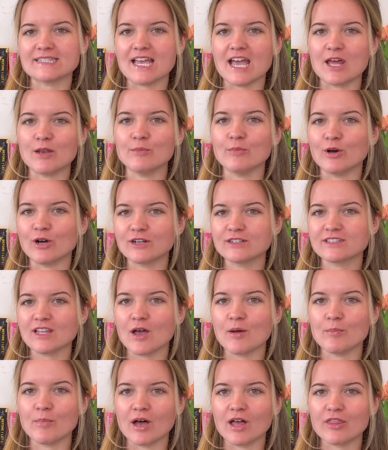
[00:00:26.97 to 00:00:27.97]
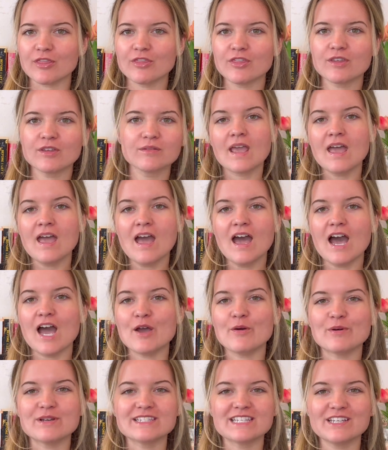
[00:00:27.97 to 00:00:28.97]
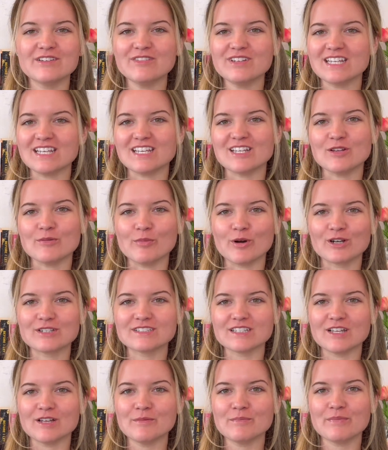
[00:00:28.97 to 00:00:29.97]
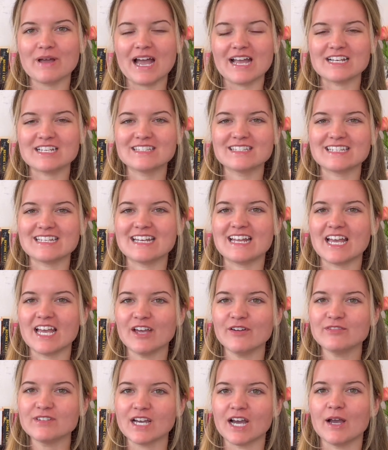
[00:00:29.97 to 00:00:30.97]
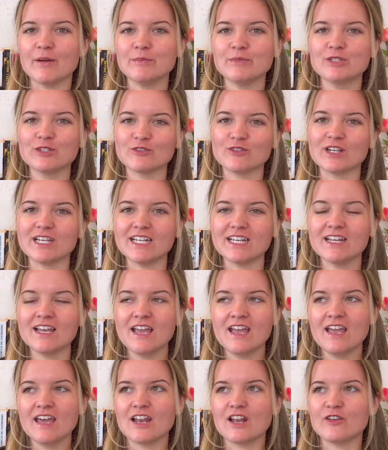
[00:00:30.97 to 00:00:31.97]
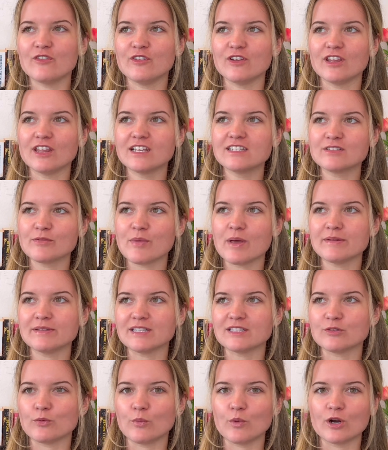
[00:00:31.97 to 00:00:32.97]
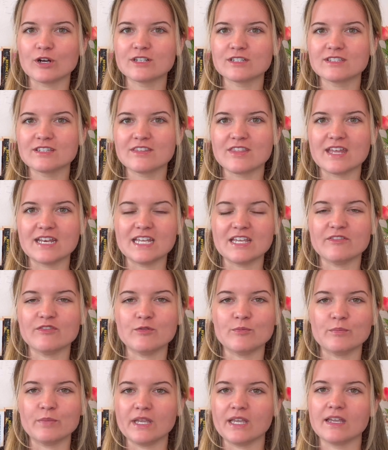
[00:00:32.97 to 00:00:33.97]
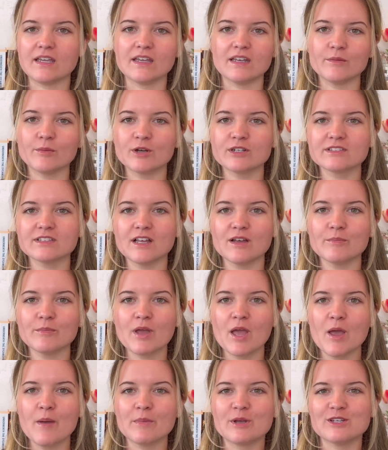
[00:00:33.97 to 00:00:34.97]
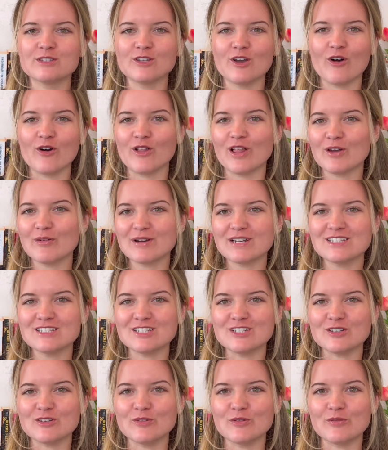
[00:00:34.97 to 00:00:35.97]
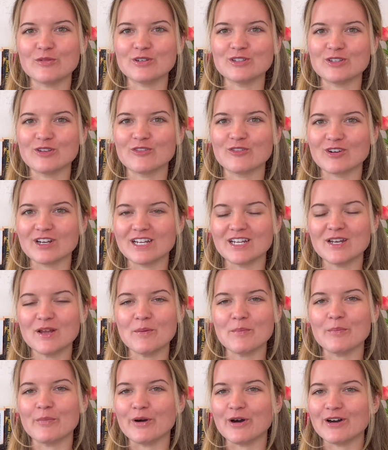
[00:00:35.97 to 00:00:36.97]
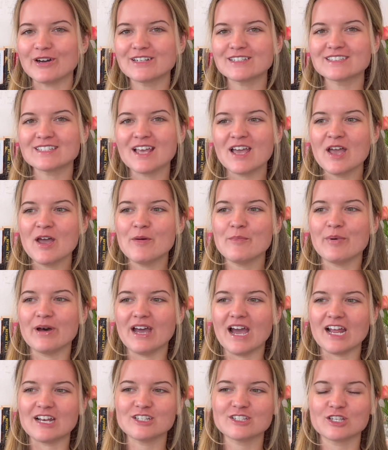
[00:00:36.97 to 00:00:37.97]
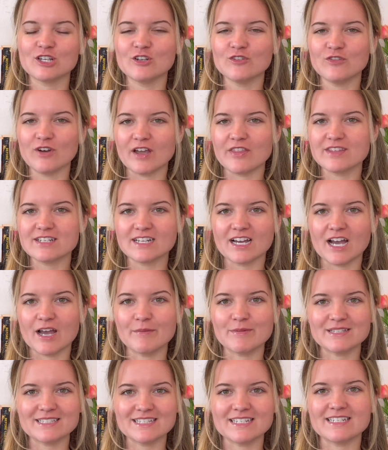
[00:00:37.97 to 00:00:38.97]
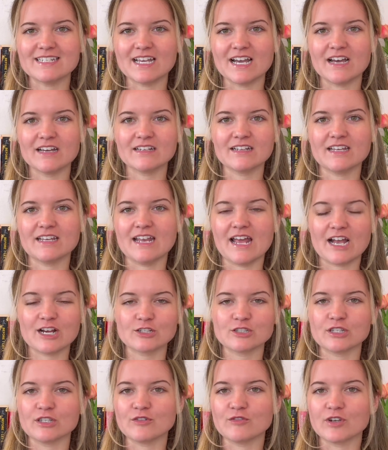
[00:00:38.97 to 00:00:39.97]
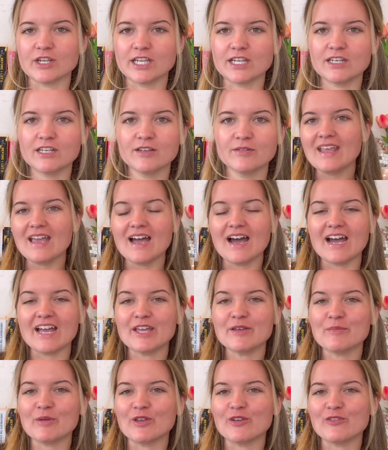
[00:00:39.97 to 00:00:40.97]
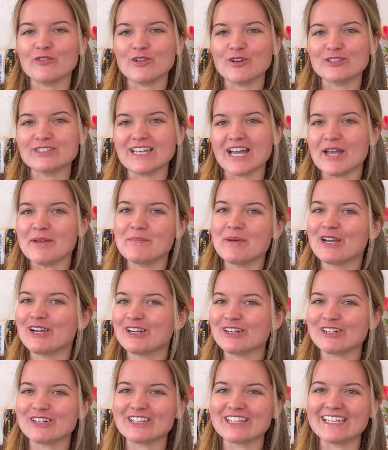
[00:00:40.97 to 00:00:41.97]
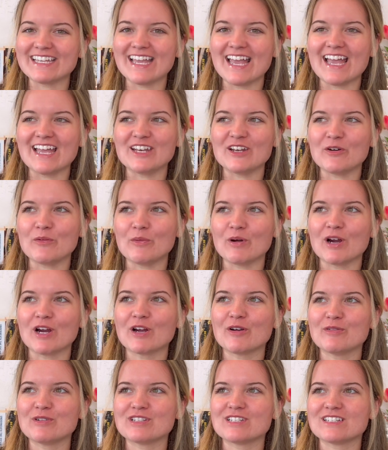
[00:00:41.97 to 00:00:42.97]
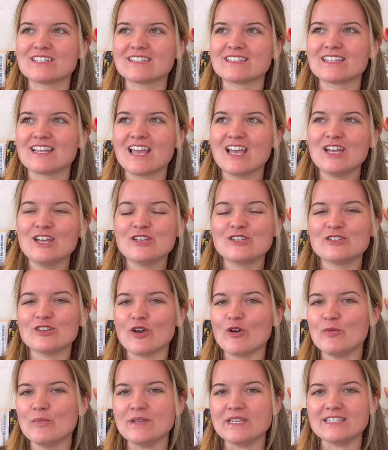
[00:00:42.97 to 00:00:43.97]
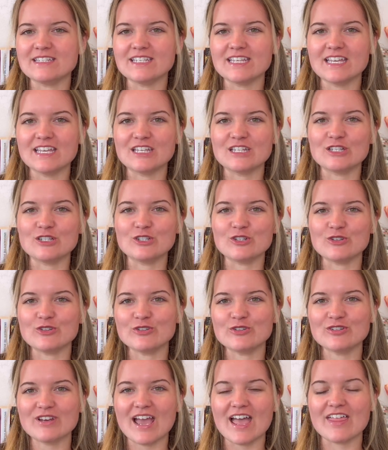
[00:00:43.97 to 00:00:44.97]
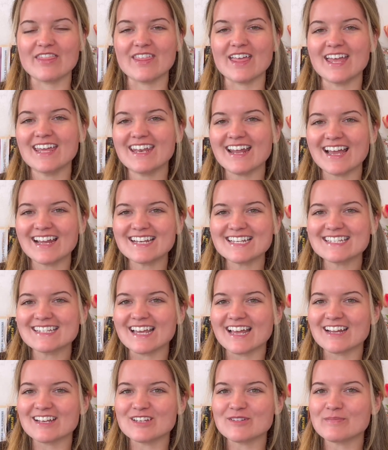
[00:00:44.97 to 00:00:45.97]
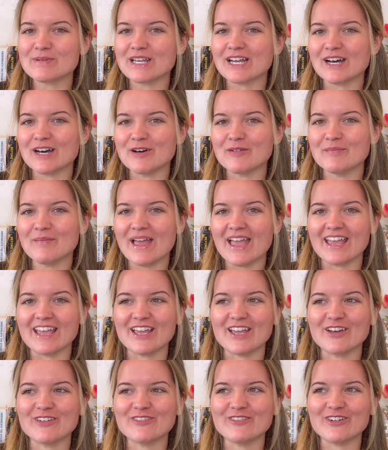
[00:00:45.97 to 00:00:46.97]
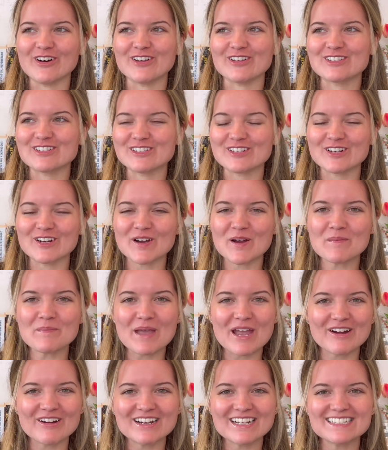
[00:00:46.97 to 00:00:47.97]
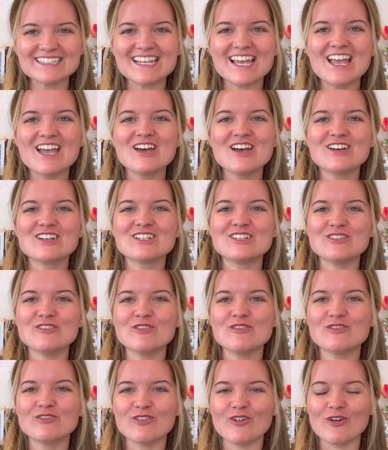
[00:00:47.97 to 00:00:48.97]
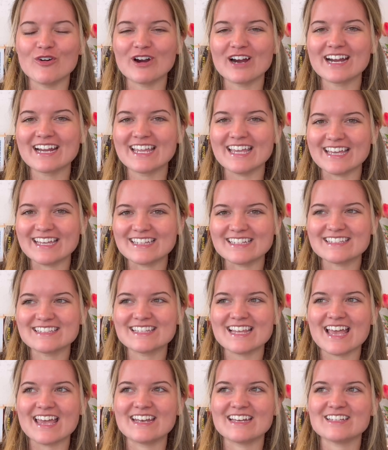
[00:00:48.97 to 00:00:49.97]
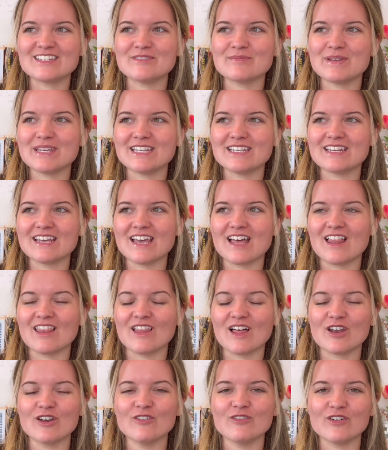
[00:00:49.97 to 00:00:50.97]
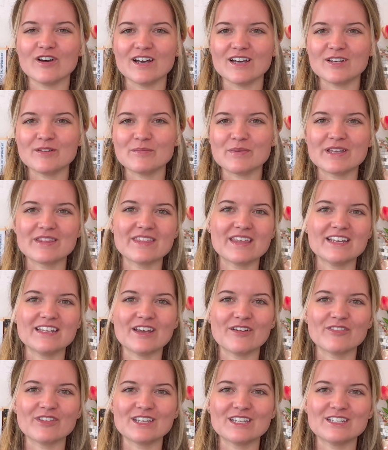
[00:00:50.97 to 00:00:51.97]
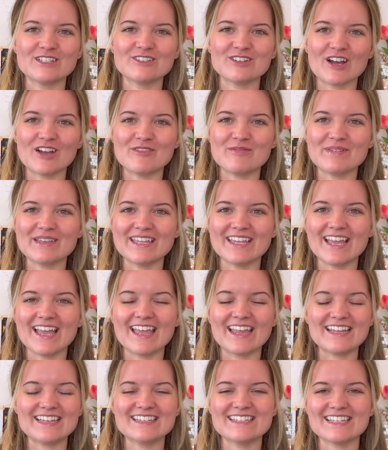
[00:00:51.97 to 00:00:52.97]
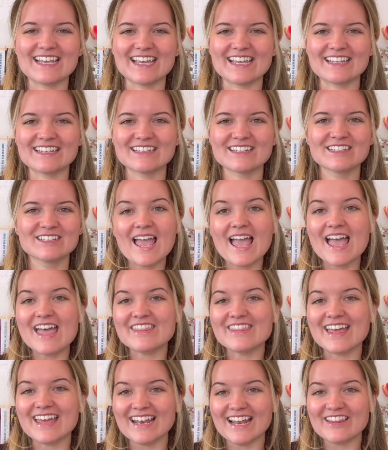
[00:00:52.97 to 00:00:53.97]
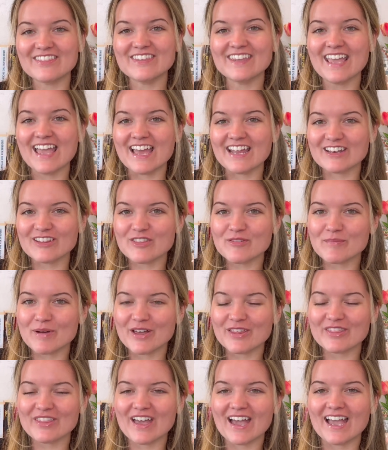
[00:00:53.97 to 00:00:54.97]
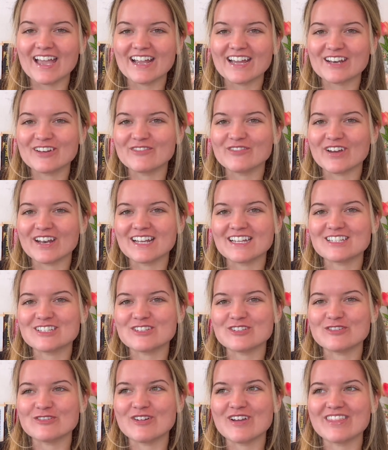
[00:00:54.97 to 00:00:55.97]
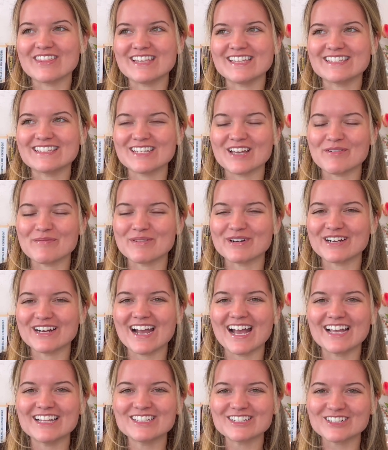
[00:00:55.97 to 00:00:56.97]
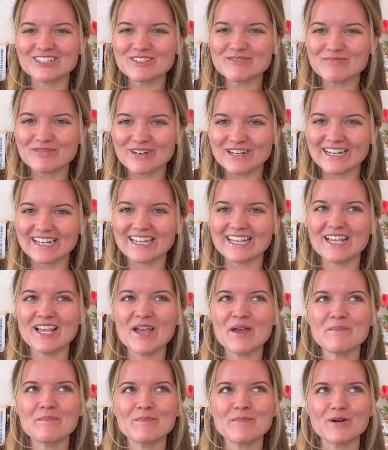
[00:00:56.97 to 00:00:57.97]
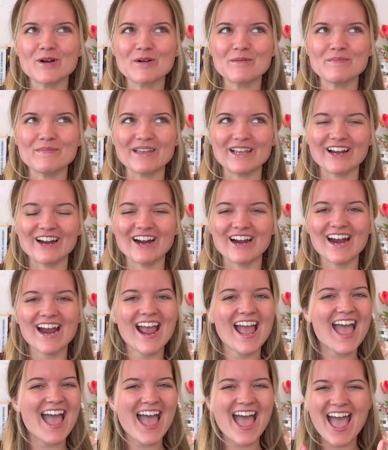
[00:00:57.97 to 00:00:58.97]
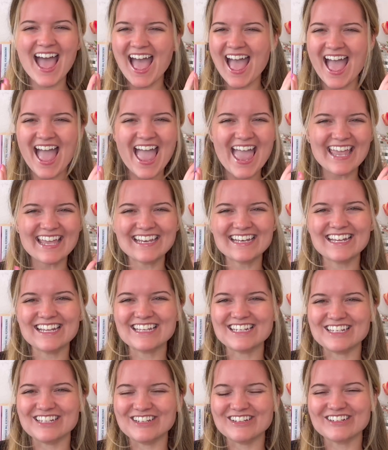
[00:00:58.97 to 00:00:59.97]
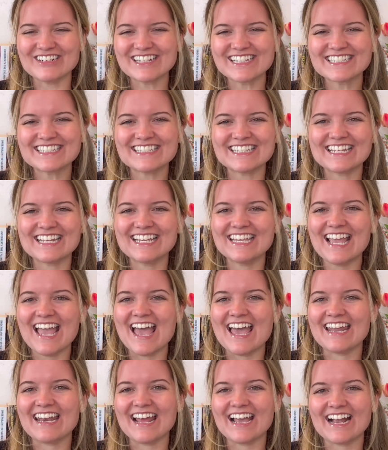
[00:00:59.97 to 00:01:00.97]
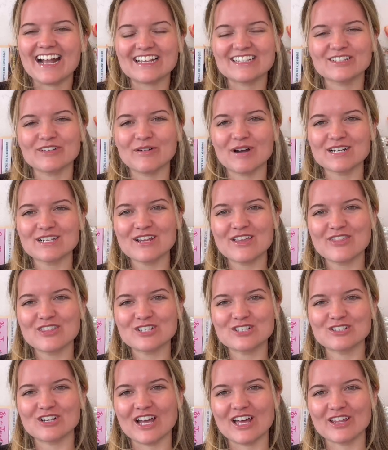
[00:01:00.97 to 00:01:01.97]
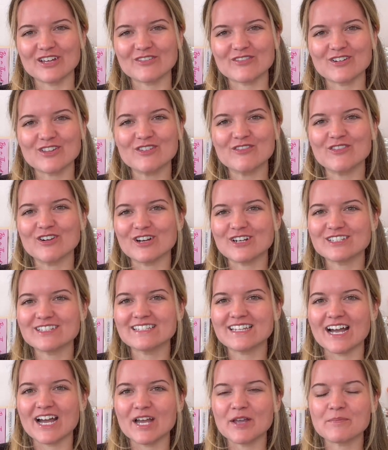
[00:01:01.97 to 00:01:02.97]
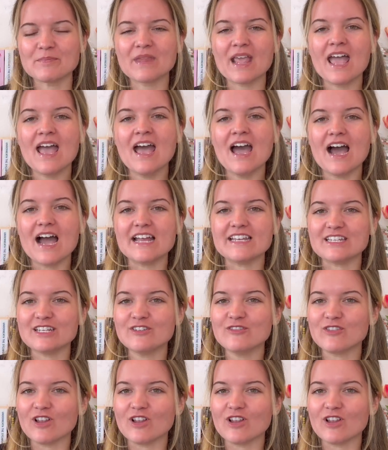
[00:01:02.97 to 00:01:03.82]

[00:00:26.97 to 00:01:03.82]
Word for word: 10 books a month. I wasn't even in a book slump, I just didn't have time to read, and I feel like sometimes that's worse than even being in a book slump, because all I wanted to do was read books, but I just couldn't find the time to sit down and actually read. I am a full-time girly and work was just so busy in June, and then I decided to become a foster parent to 4 kittens, and it's been a lot of fun, but they definitely drive me insane. And then at the end of the month, I got invited to the Summer I Turned Pretty premiere in New York City, and I got to watch the trailer for the first time. I did